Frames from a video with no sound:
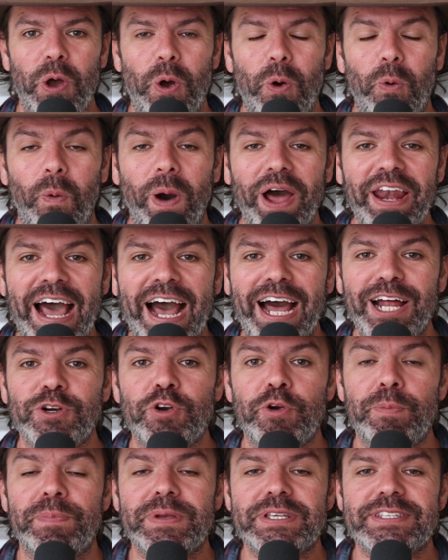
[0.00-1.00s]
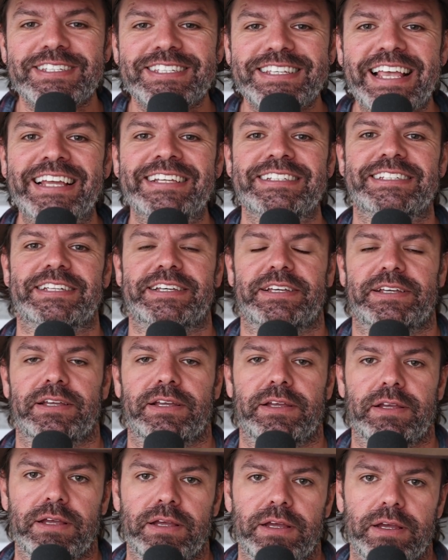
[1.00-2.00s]
100%
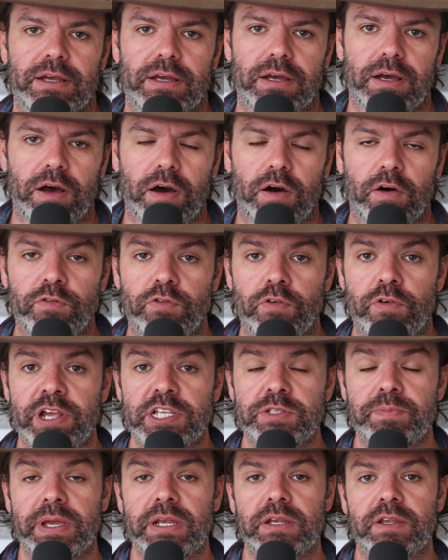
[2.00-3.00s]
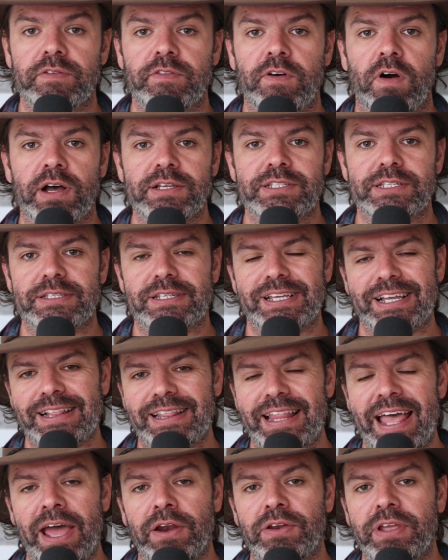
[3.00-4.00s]
of ResMed devices
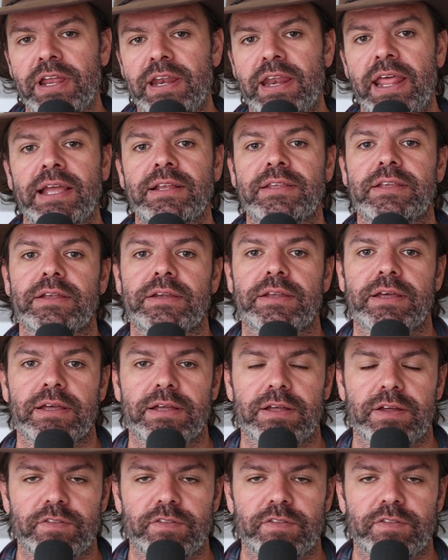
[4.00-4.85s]
cloud connected